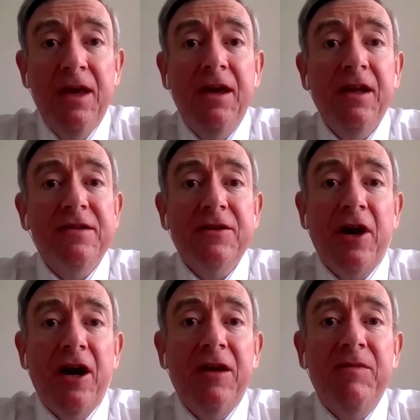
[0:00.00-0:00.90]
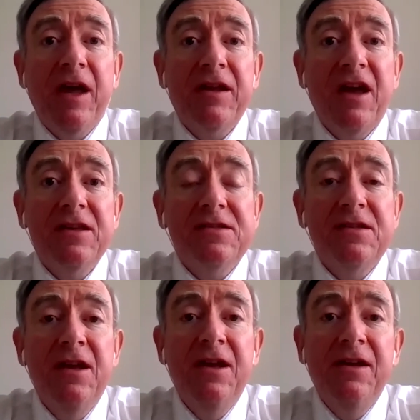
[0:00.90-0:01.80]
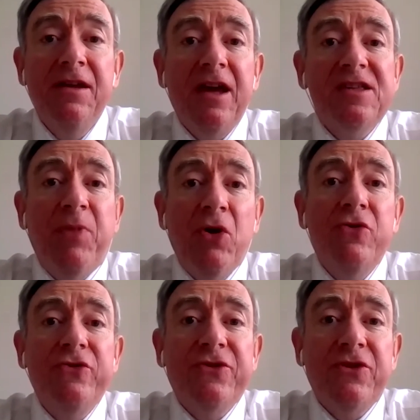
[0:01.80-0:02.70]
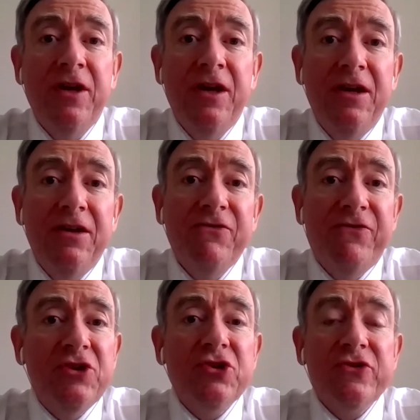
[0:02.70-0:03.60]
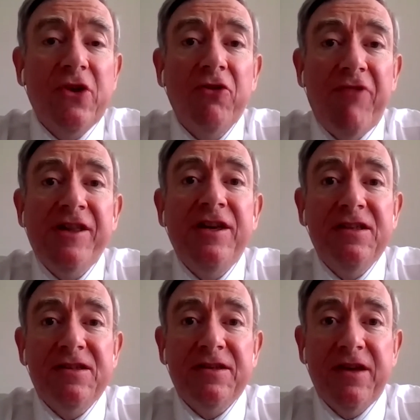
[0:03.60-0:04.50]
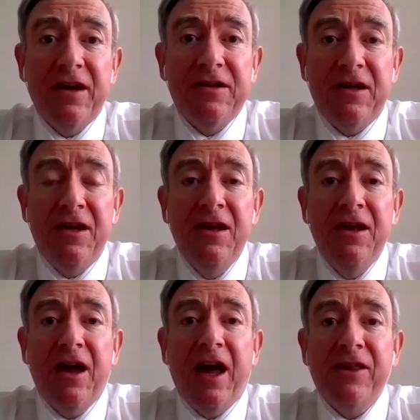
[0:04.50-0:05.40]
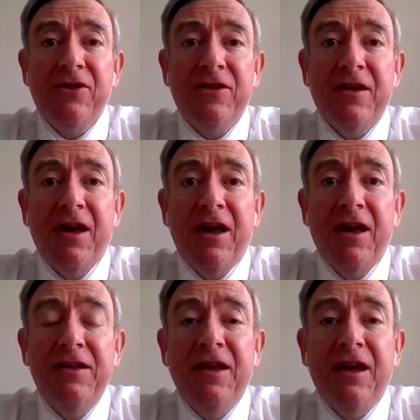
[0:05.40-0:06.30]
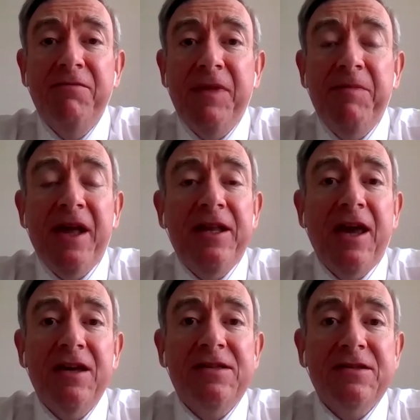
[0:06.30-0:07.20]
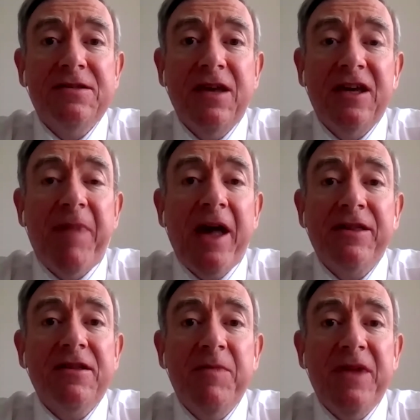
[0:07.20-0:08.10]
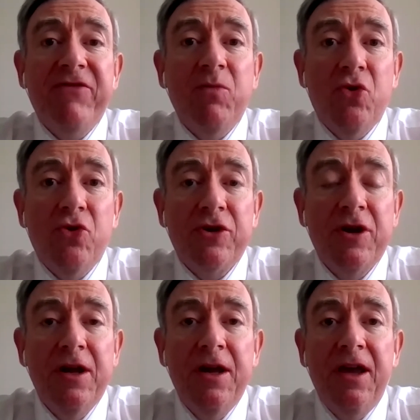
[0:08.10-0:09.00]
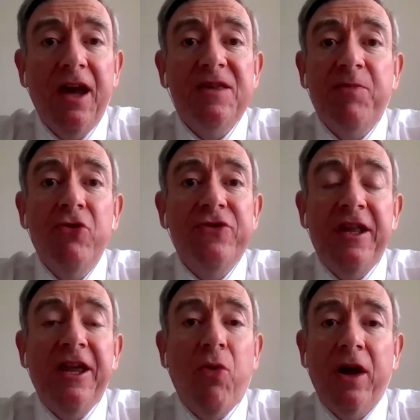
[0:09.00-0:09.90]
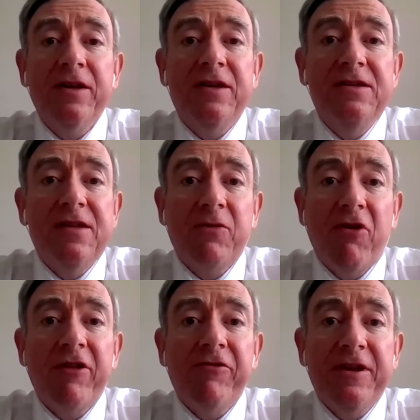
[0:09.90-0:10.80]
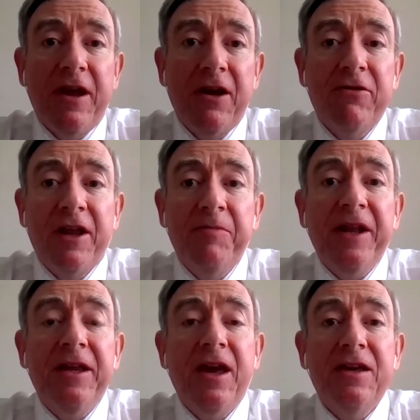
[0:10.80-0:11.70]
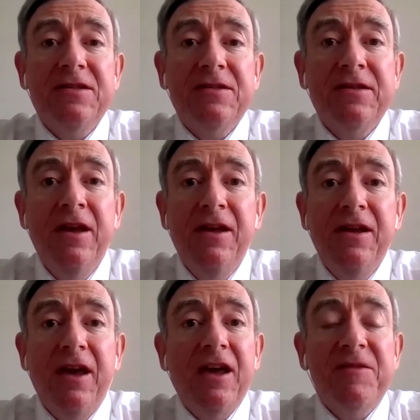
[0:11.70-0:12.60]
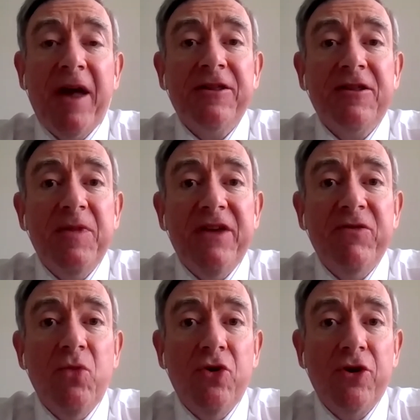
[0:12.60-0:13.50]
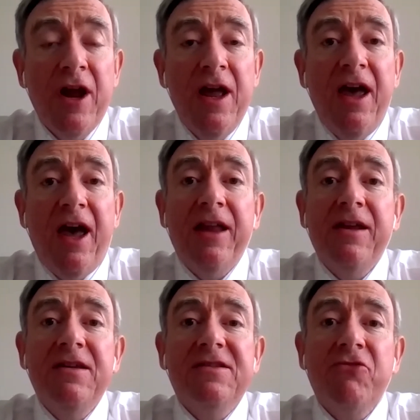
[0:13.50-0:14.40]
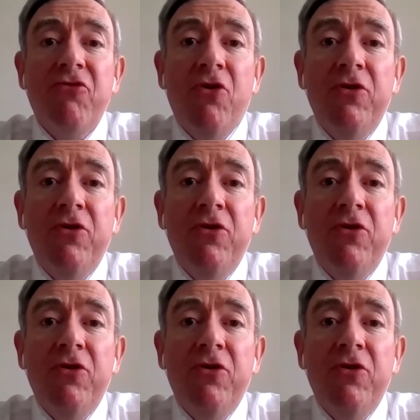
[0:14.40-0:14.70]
It is a time that has exposed fissures already in society and in many cases expanded them even more. Exposed inequalities that are already there, and in many cases expanded them even more. And it is the role